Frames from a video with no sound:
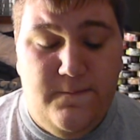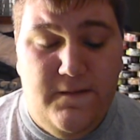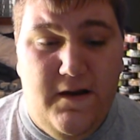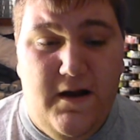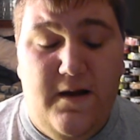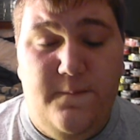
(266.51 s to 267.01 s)

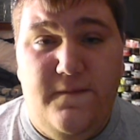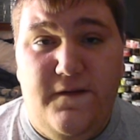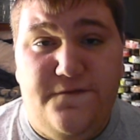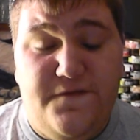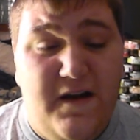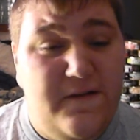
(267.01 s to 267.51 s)
The
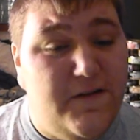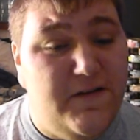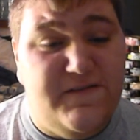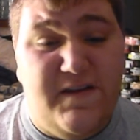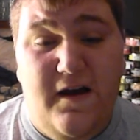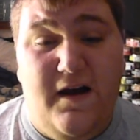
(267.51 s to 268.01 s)
flavor
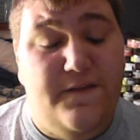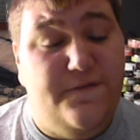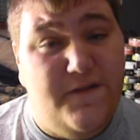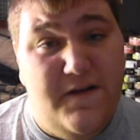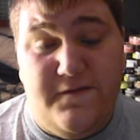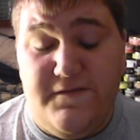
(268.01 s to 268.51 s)
is good. The
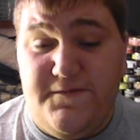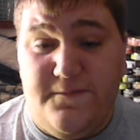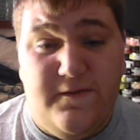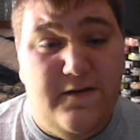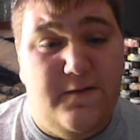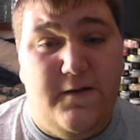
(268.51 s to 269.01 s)
flavor is
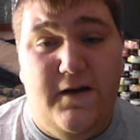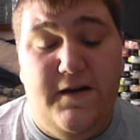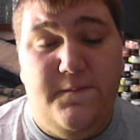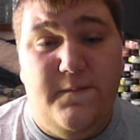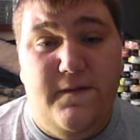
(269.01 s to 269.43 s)
real good.